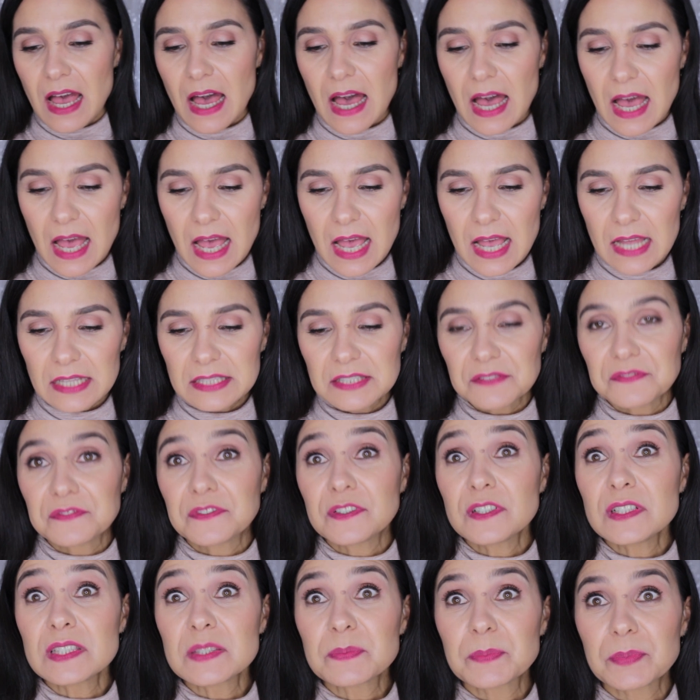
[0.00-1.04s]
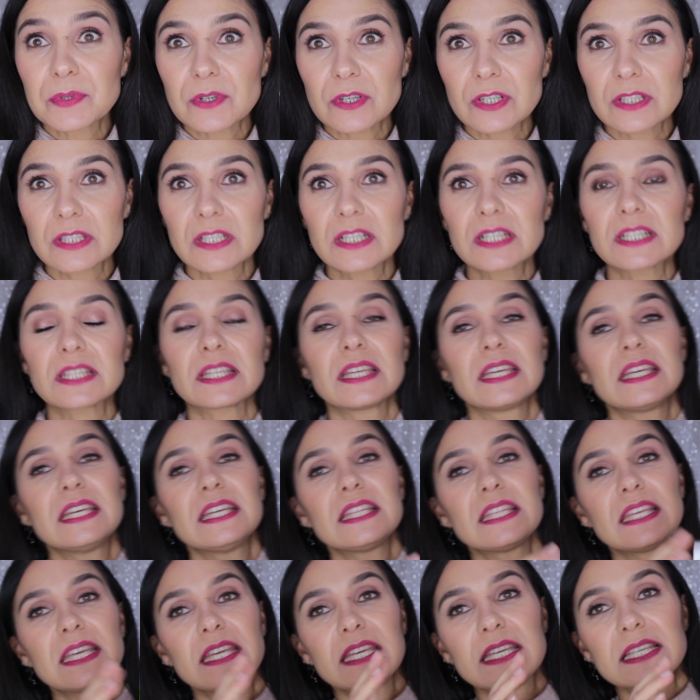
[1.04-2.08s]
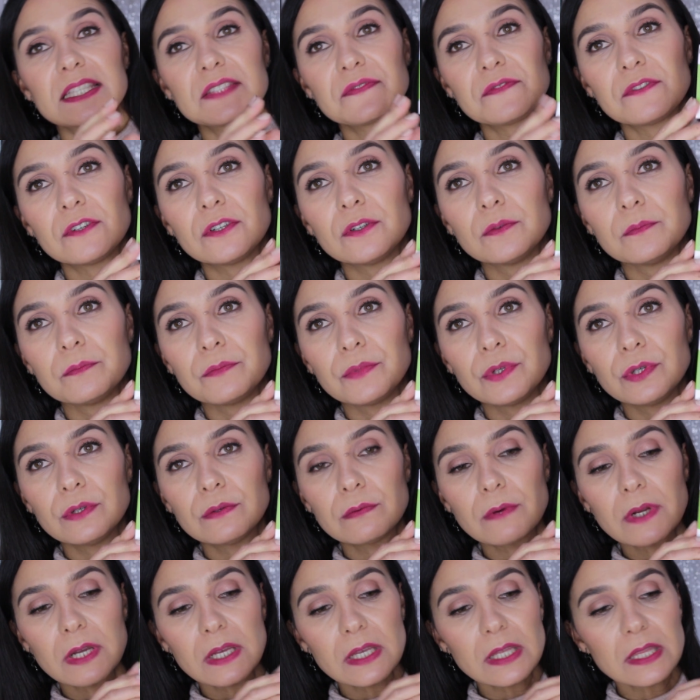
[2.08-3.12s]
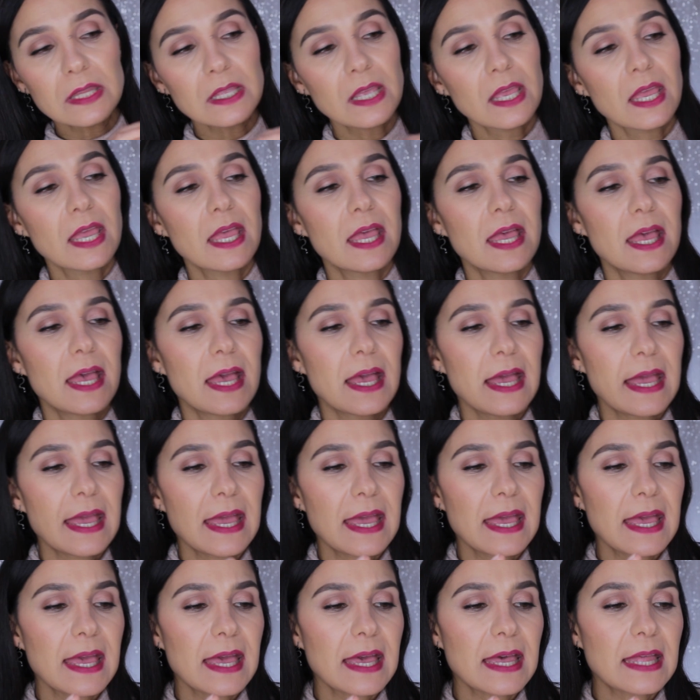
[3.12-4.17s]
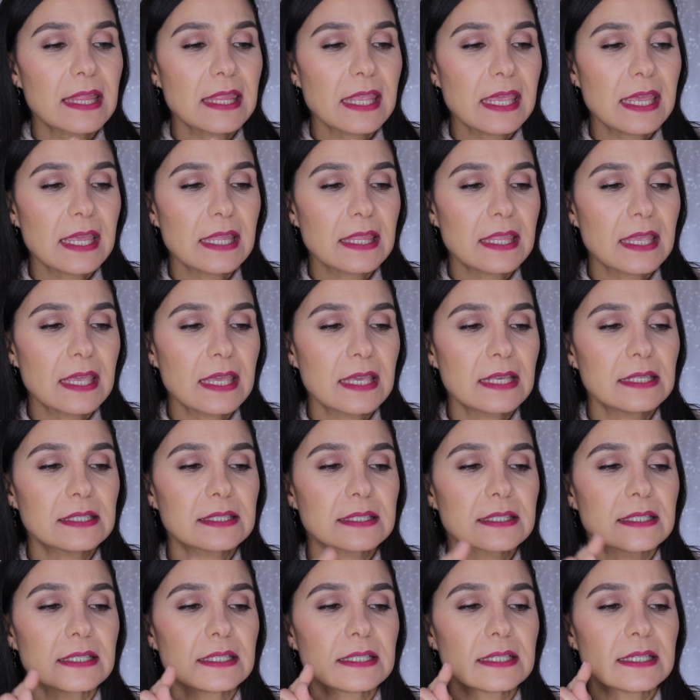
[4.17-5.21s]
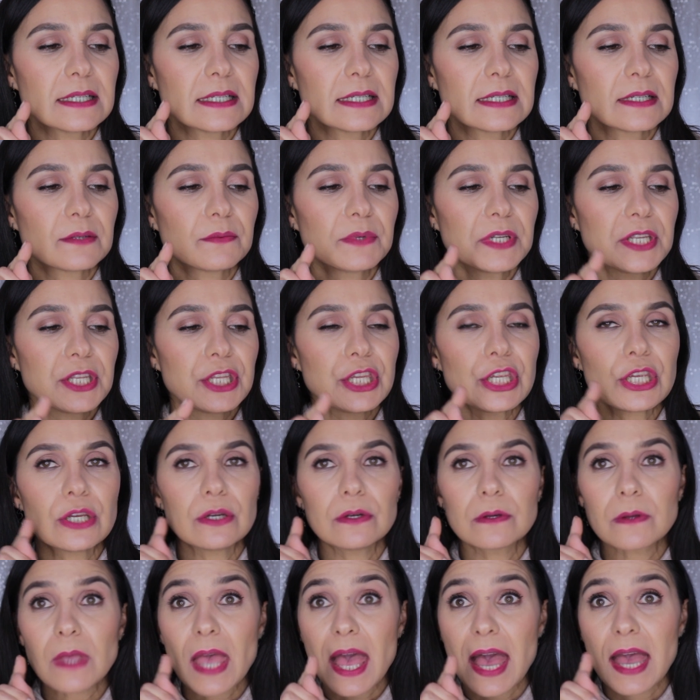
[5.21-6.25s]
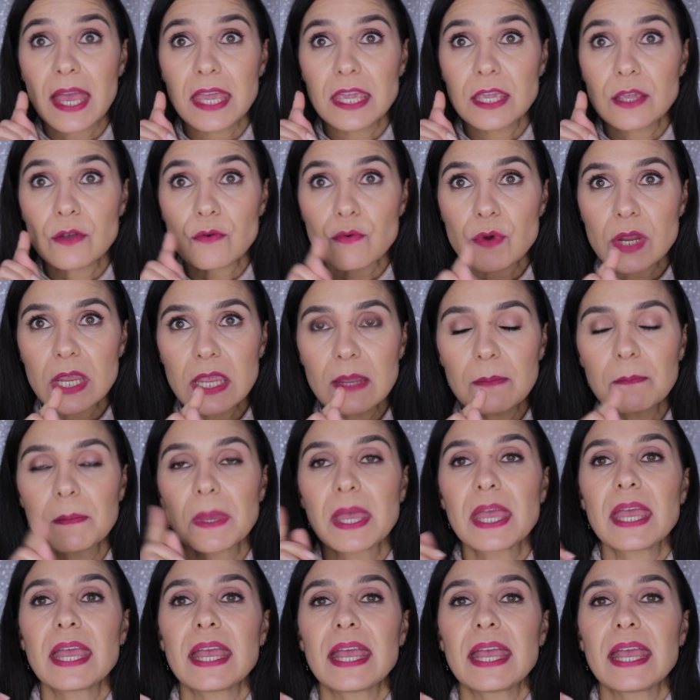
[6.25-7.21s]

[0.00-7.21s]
The first product, it is from Murad and it is the Renew Eye Cream,